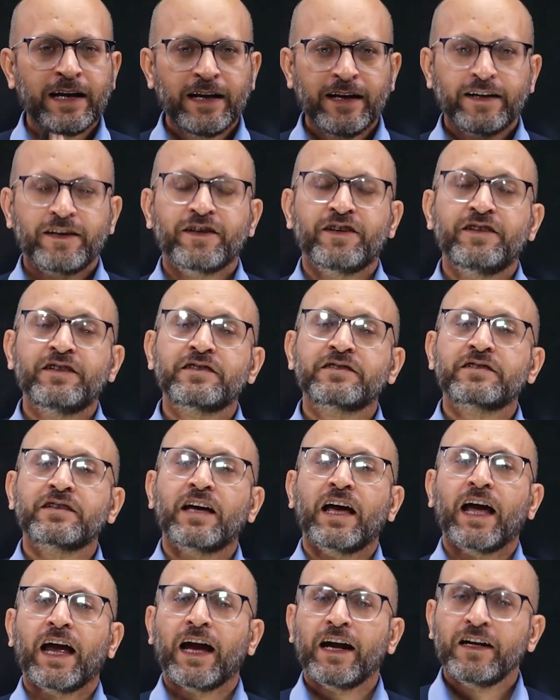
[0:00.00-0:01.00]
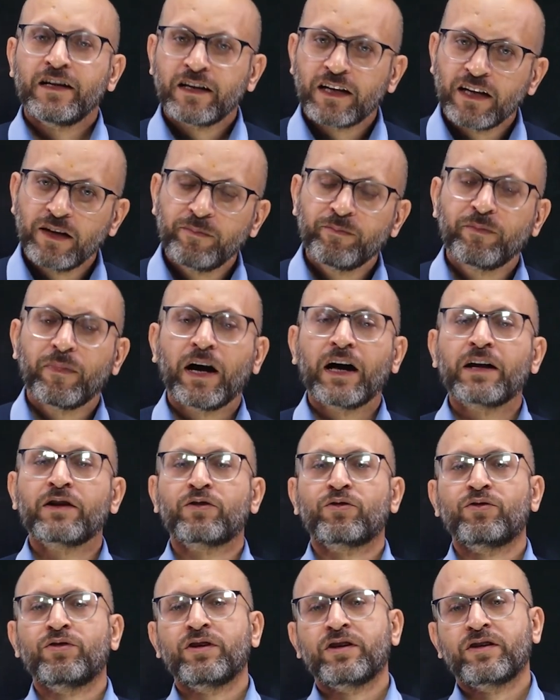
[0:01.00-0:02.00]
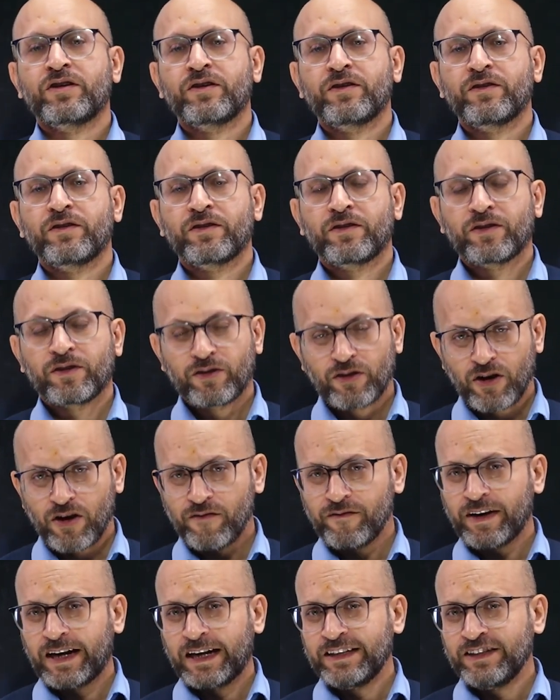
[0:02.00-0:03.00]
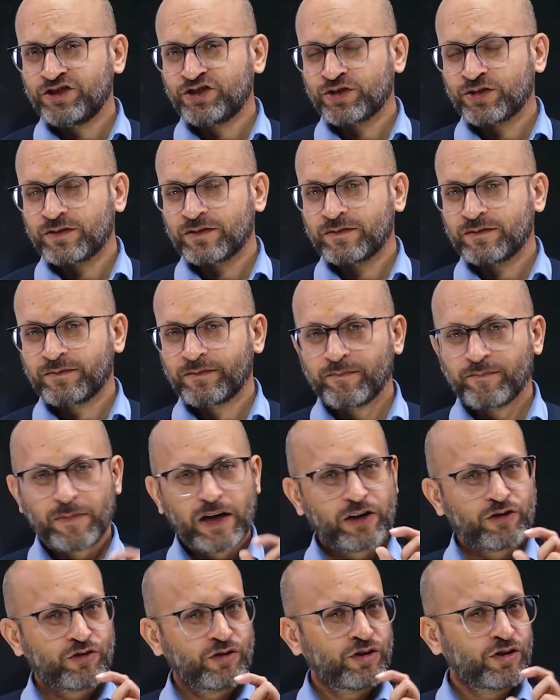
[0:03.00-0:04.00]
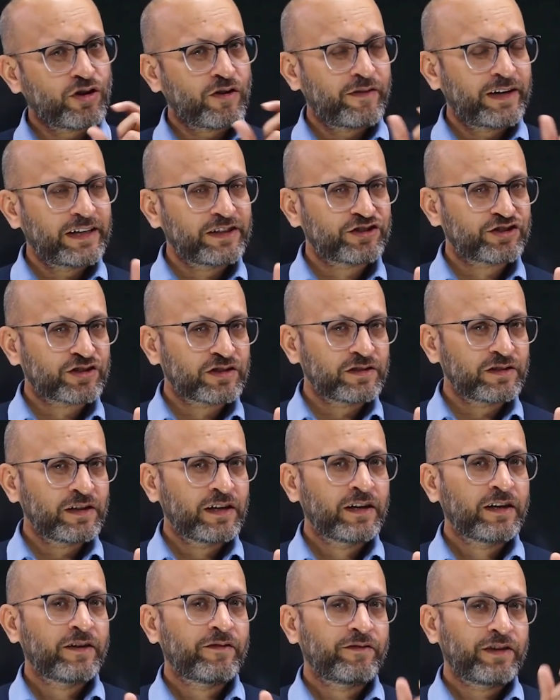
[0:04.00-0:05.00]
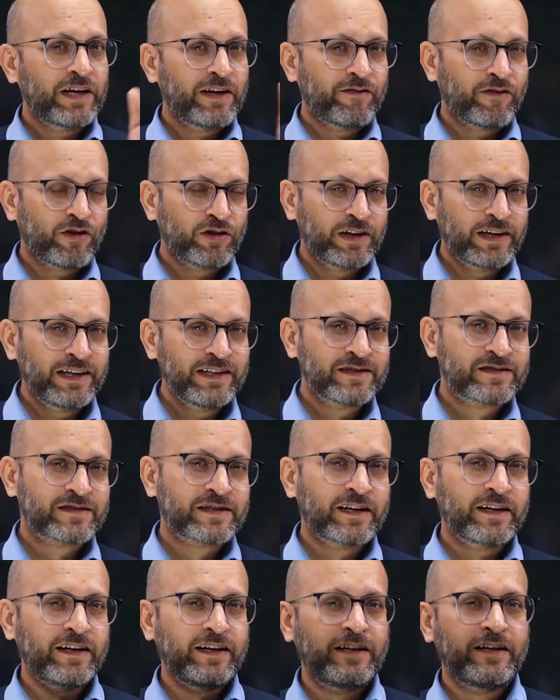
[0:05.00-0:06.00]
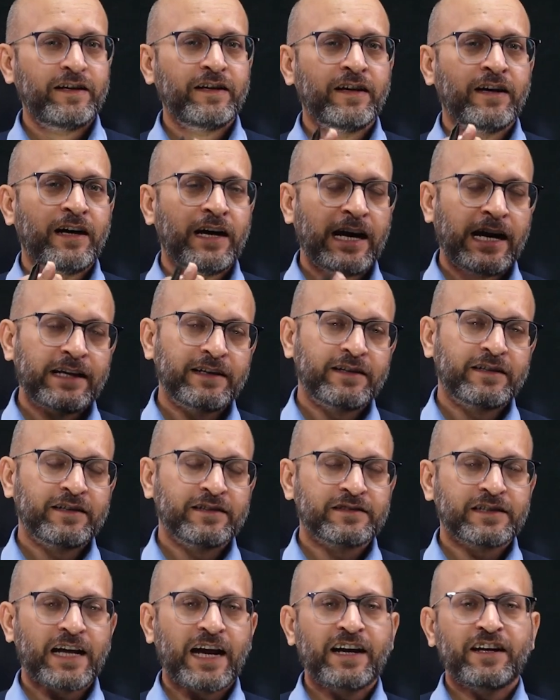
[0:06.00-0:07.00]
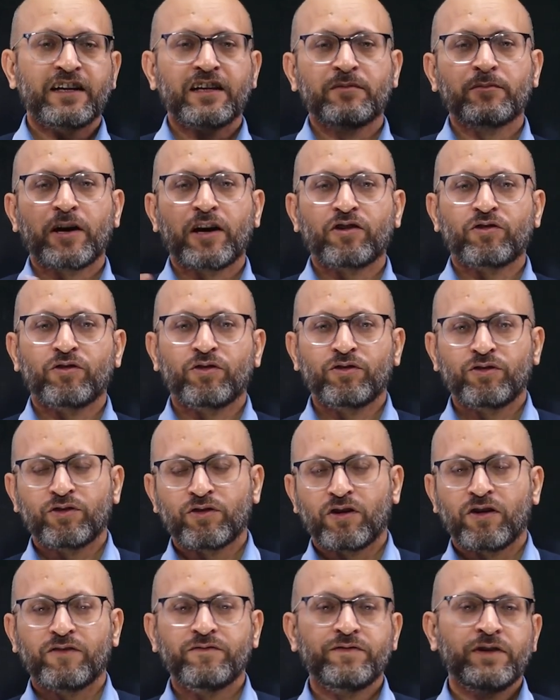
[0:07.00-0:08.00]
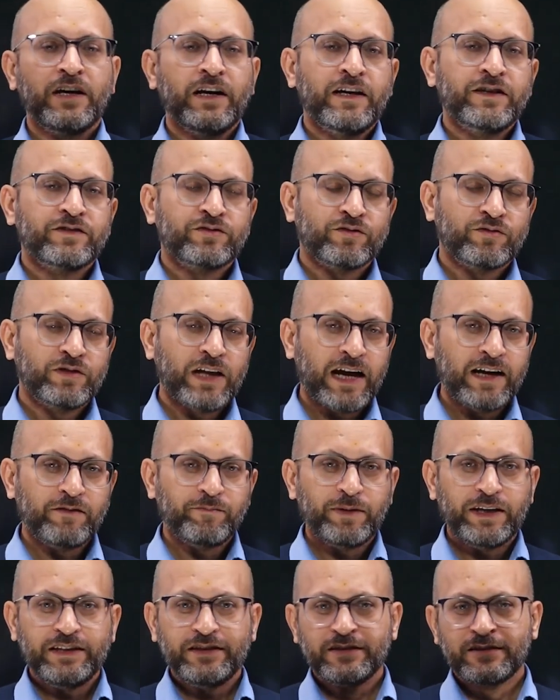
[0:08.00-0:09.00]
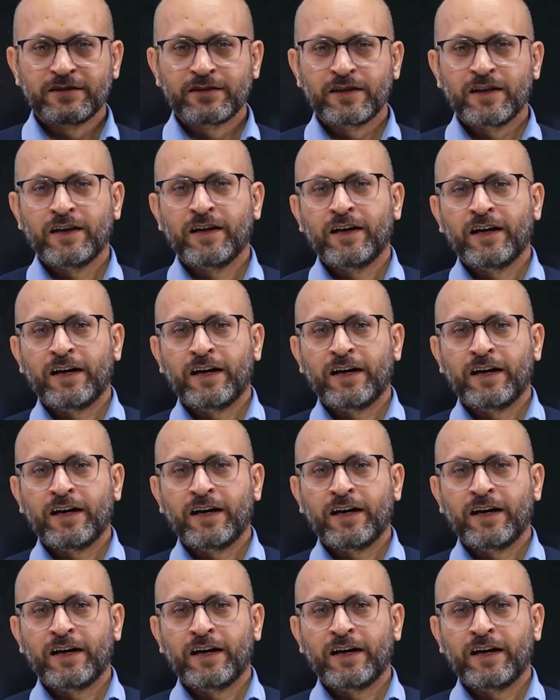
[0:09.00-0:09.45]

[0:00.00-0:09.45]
it is anti-Markovnikov addition. Markovnikov addition we have already studied and it is anti-Markovnikov. So that means